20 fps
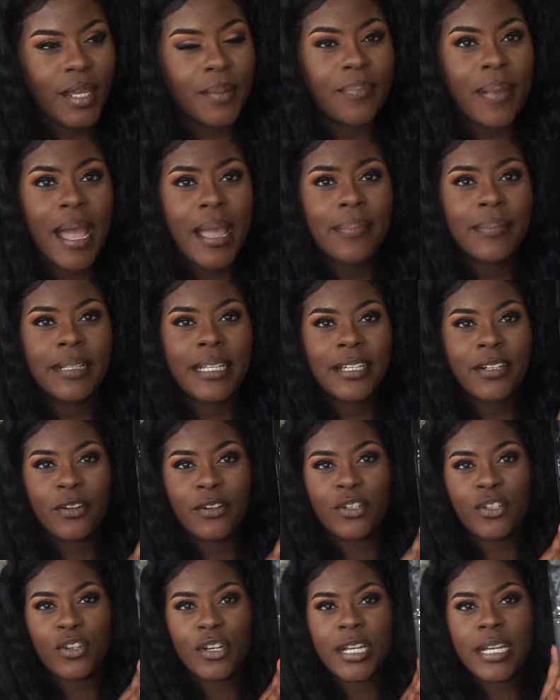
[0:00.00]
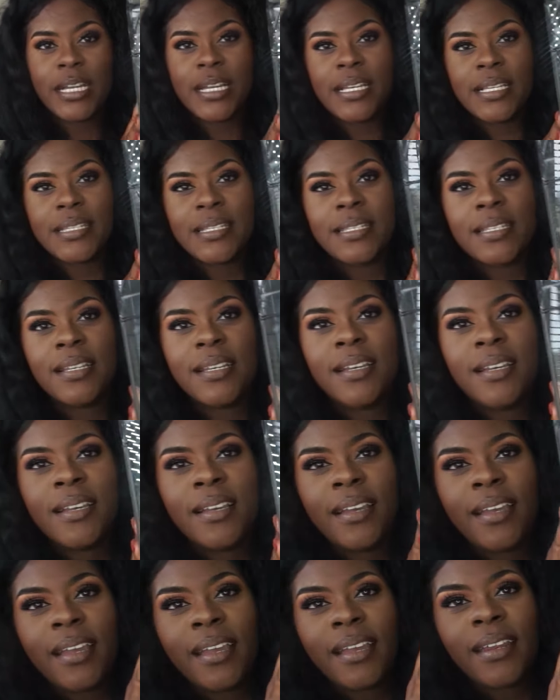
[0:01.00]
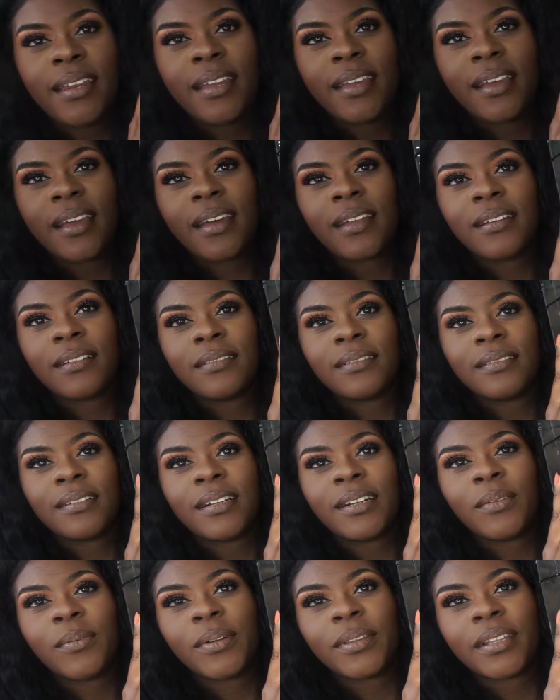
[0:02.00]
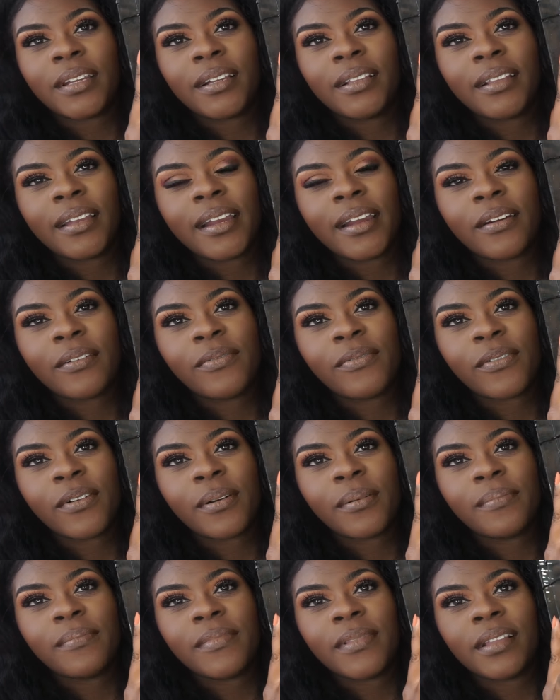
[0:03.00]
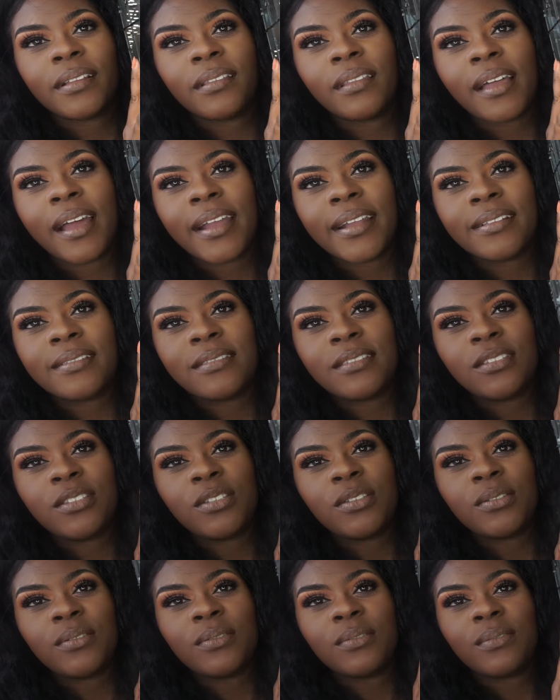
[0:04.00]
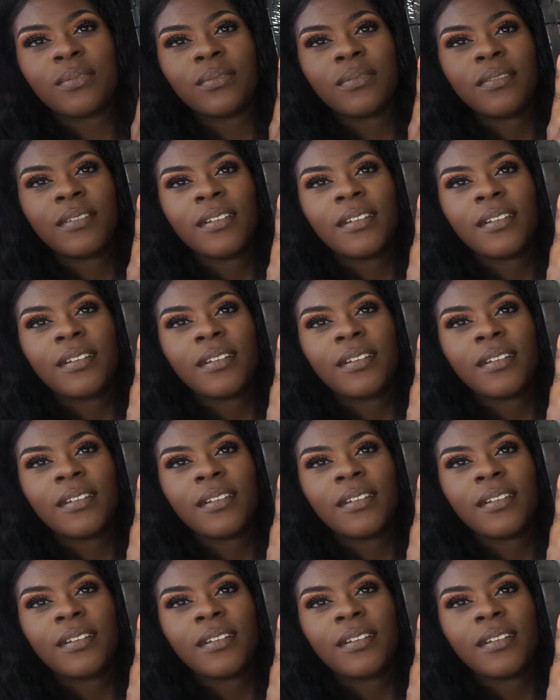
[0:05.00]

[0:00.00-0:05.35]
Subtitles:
pipe cleaner trees in it. I don't want the glare from the lights to...